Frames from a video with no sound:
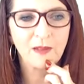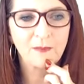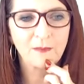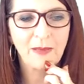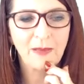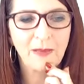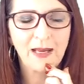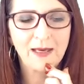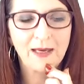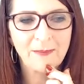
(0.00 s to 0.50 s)

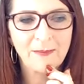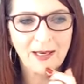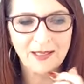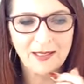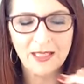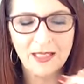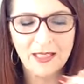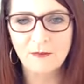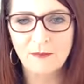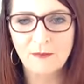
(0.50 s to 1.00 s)
pay money
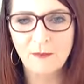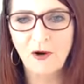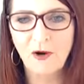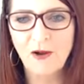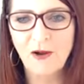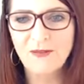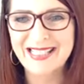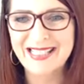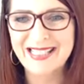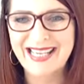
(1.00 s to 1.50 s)
to
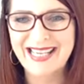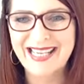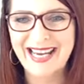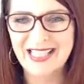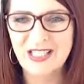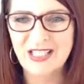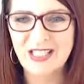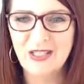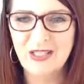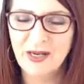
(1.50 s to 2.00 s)
Privacy Act
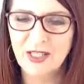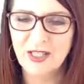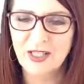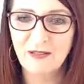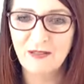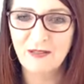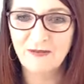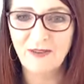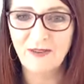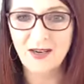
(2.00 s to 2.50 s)
to actually
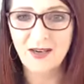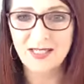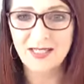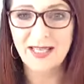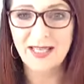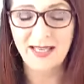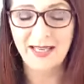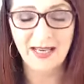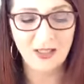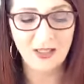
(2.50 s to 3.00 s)
find out
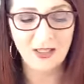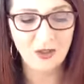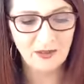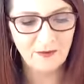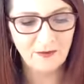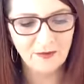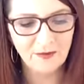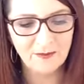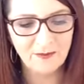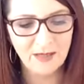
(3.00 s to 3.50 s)
actual
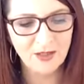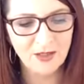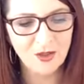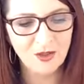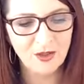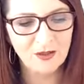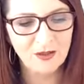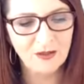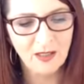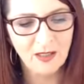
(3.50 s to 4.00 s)

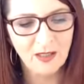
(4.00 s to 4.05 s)
information.